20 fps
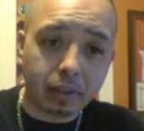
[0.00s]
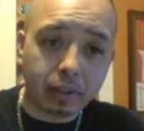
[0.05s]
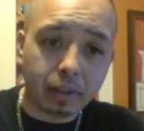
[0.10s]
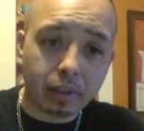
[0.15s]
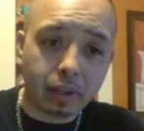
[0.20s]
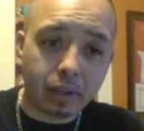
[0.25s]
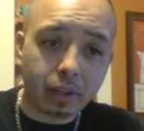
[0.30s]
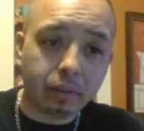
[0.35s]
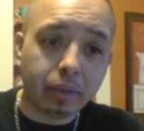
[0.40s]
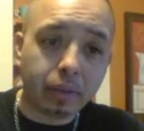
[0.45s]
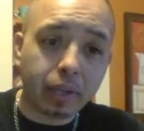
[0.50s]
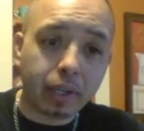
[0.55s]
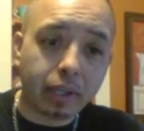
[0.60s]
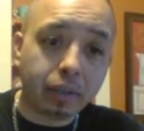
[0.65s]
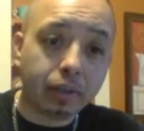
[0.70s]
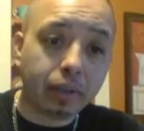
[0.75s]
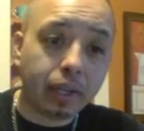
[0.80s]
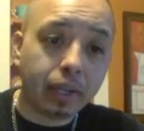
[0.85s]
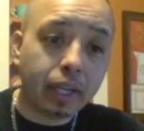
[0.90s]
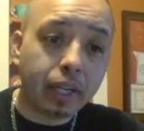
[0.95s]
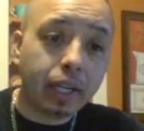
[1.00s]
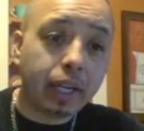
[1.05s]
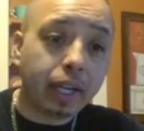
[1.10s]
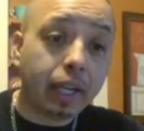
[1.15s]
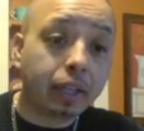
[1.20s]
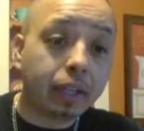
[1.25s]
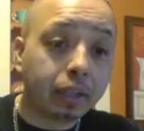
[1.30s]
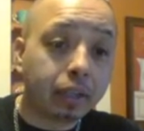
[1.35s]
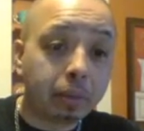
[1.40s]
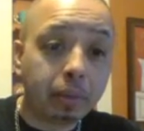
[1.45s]
radio
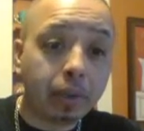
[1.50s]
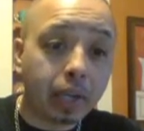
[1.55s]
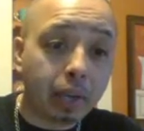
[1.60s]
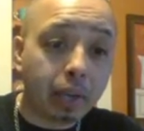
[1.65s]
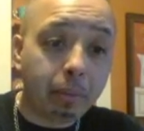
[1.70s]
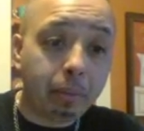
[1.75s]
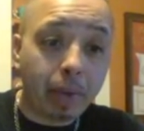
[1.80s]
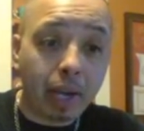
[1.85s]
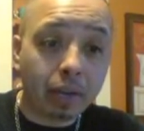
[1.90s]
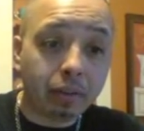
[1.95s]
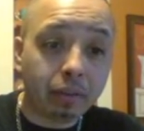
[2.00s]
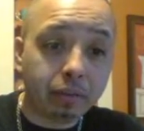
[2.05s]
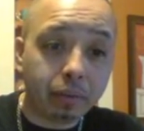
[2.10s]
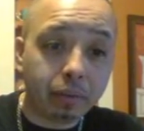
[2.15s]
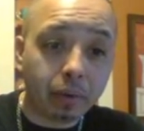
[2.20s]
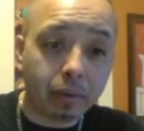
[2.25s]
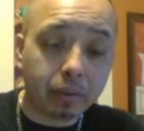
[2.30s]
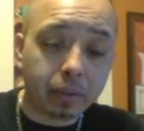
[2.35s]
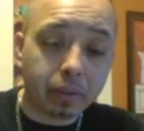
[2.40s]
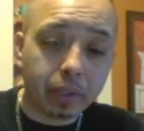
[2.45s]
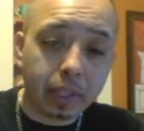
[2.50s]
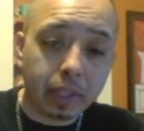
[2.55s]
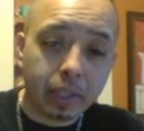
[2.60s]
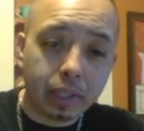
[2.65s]
and communicate back and forth.